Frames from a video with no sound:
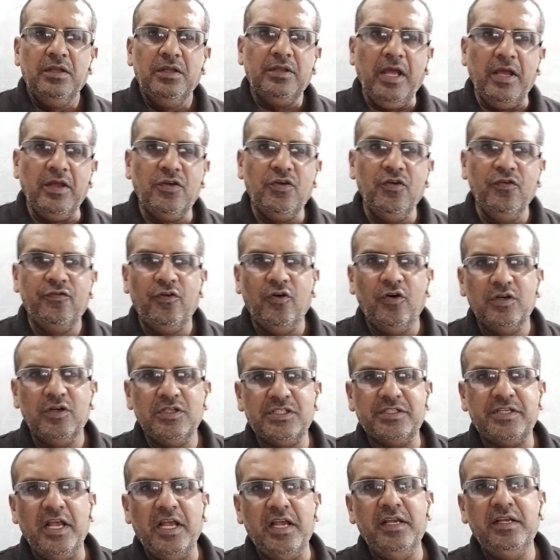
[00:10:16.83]
Thank you for
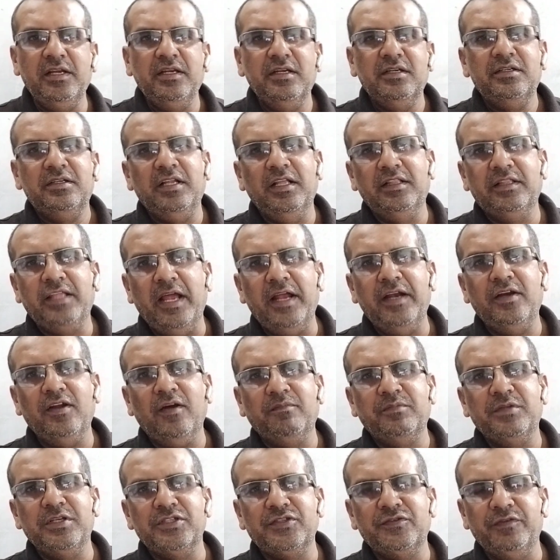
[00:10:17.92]
staying till the end
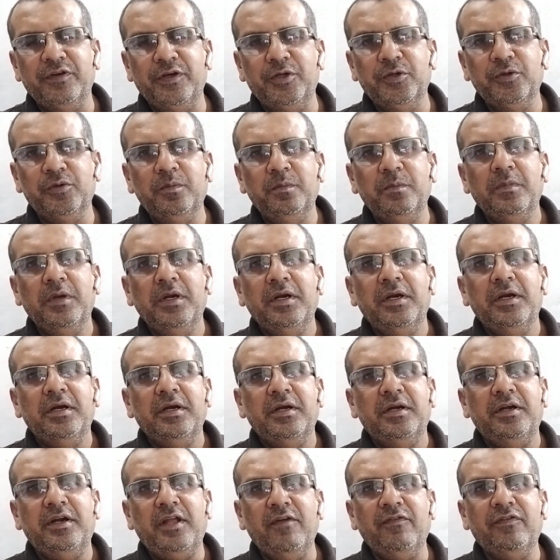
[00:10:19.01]
of this video.
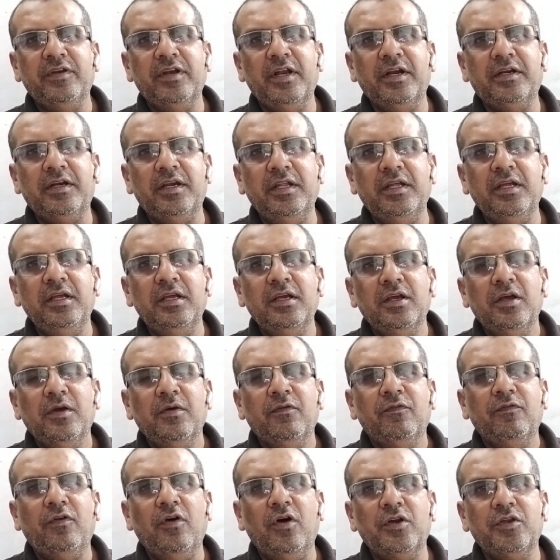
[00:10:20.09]
Definitely,
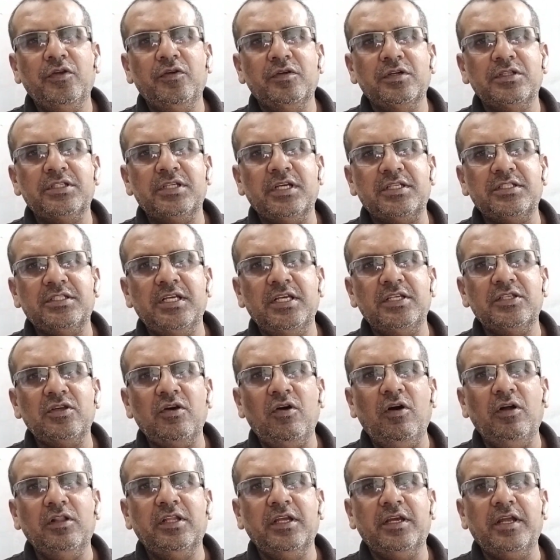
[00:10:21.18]
for your success,
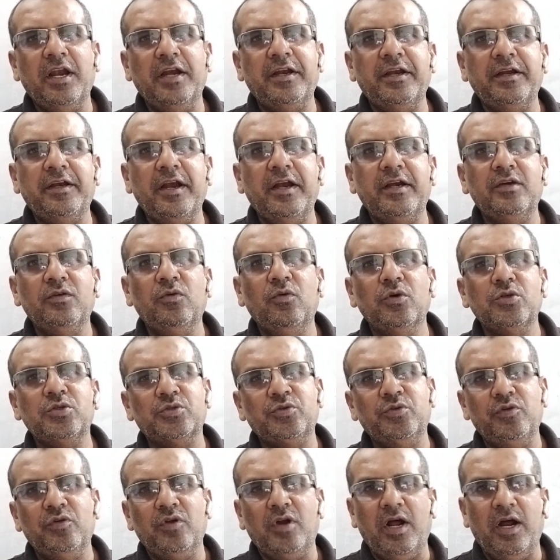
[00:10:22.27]
all the credit goes
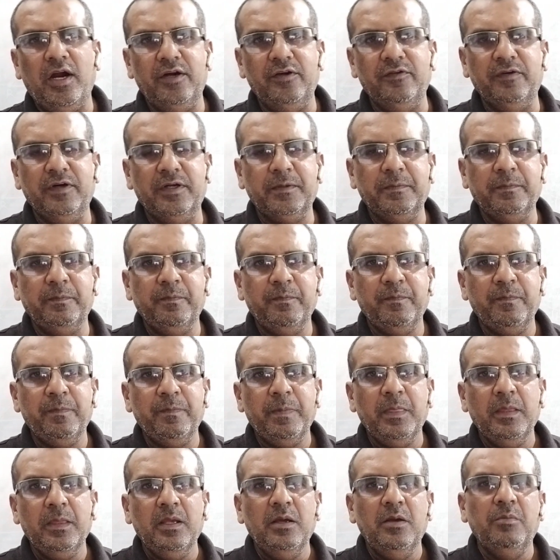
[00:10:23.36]
to your hard work.
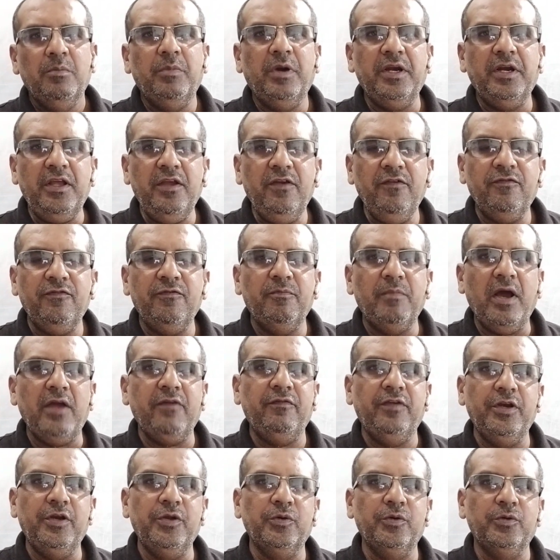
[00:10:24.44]
But if my
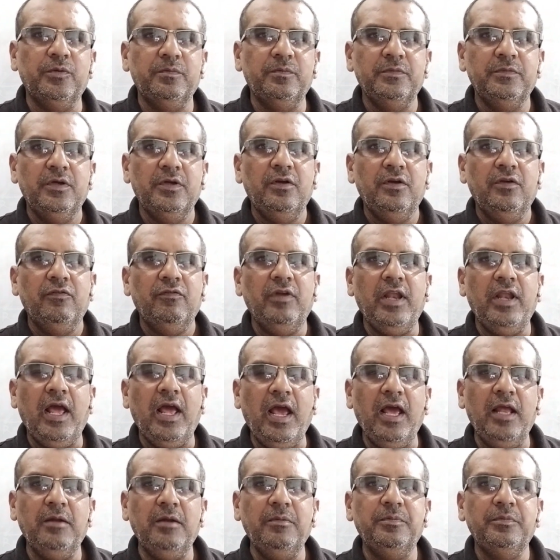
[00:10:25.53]
video will
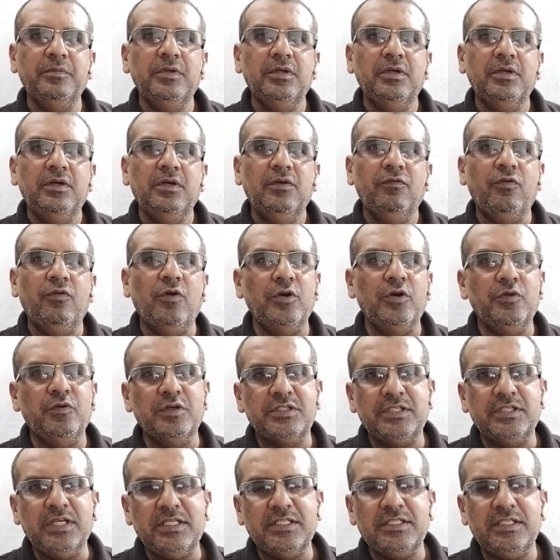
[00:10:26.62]
help for your
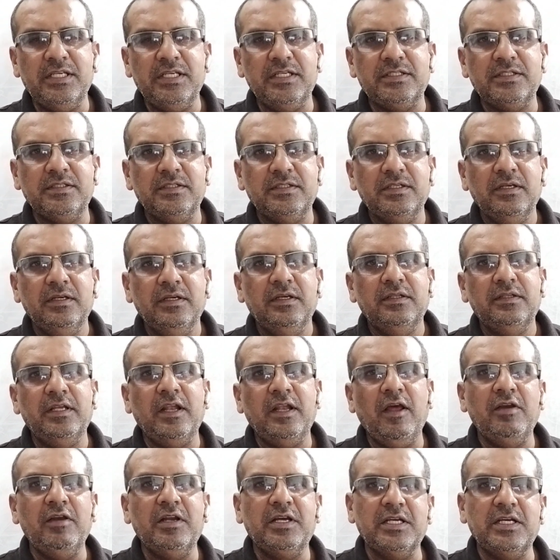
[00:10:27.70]
success, then
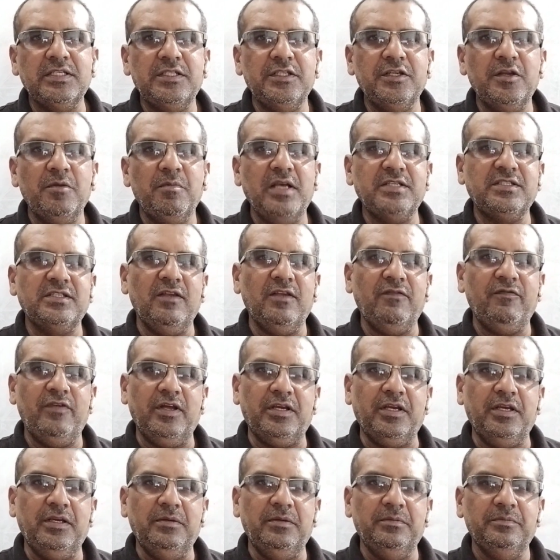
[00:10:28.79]
I will consider myself
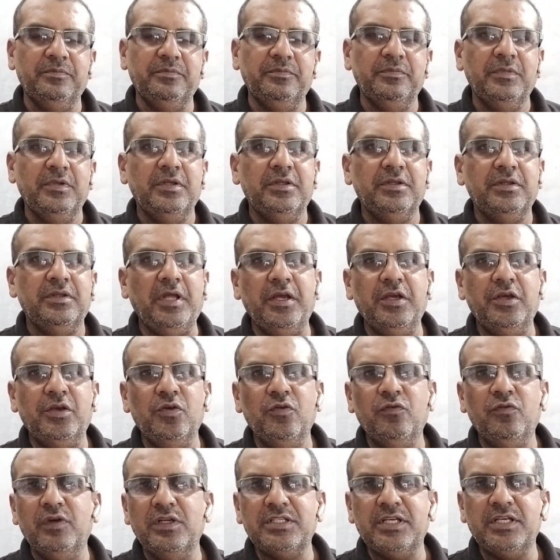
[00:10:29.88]
lucky. Thank you
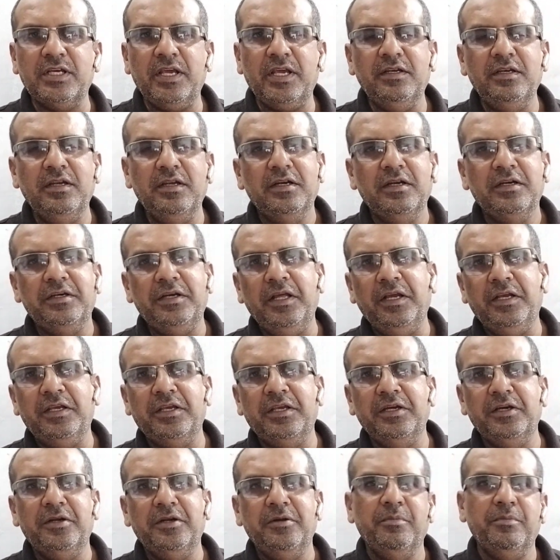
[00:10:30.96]
once again. Take
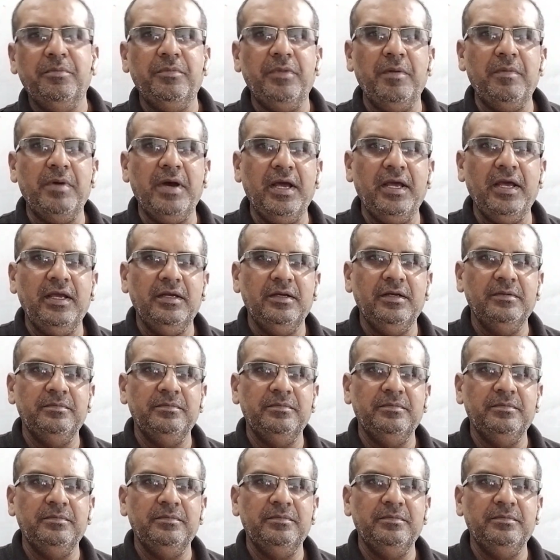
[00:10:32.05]
care. Bye-bye.